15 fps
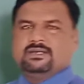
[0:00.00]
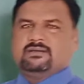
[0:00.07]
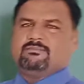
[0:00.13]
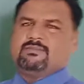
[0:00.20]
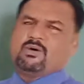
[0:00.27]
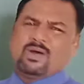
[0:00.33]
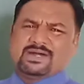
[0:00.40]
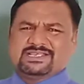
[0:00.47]

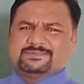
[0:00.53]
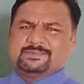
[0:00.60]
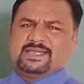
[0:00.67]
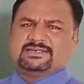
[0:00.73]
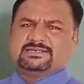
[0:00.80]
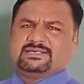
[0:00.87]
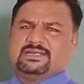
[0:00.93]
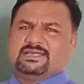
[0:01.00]
What is
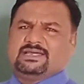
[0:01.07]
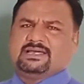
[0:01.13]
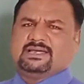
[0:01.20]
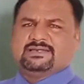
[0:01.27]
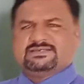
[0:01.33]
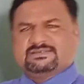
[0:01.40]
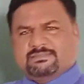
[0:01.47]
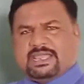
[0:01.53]

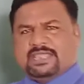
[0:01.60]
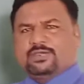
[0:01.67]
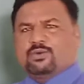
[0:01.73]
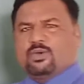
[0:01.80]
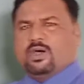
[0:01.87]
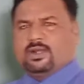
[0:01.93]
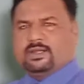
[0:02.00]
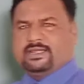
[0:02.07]
bacteria? It's a
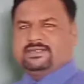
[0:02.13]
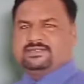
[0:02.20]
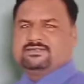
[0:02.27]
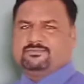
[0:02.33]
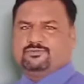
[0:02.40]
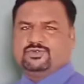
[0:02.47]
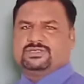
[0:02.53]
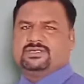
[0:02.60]

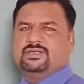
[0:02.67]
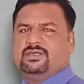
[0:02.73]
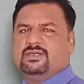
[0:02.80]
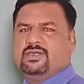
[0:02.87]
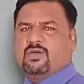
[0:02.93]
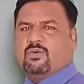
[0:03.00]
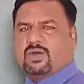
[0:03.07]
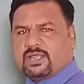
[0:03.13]

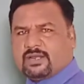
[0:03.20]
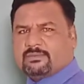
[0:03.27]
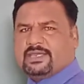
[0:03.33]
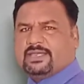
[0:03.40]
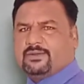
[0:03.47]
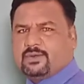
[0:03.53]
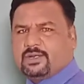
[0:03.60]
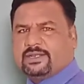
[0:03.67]
microorganism. What are
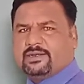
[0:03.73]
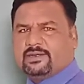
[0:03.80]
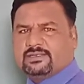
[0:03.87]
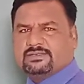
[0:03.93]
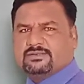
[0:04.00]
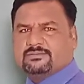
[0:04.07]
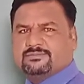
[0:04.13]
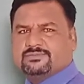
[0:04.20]

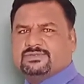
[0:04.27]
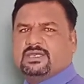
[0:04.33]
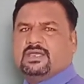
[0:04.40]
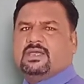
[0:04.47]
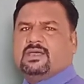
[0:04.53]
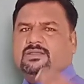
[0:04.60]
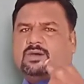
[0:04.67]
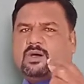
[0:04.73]

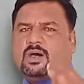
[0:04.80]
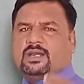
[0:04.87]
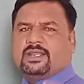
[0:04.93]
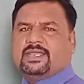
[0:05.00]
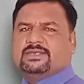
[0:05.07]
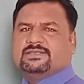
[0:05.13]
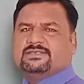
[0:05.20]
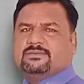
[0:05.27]
microorganisms? The
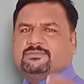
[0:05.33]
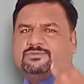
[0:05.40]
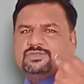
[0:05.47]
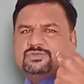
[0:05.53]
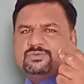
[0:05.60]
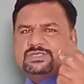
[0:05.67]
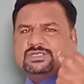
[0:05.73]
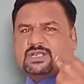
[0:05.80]

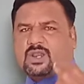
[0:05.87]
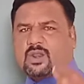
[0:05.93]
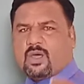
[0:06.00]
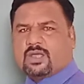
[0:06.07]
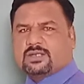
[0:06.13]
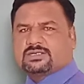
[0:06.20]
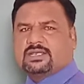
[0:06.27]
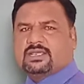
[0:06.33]
organisms which are
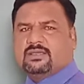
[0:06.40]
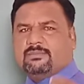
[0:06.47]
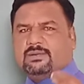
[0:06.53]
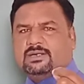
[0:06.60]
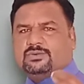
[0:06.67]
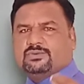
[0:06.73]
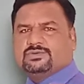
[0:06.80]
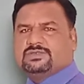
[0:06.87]
not
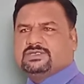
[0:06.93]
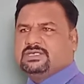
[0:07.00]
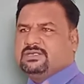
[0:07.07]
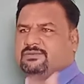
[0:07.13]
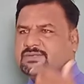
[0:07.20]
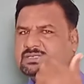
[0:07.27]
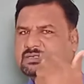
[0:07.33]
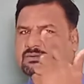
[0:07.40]
able to
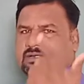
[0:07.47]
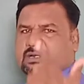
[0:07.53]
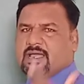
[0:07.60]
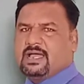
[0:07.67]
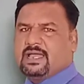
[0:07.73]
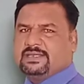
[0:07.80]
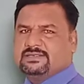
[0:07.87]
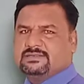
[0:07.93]
see with
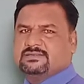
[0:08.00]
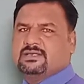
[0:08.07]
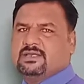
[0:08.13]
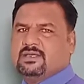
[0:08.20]
our eyes.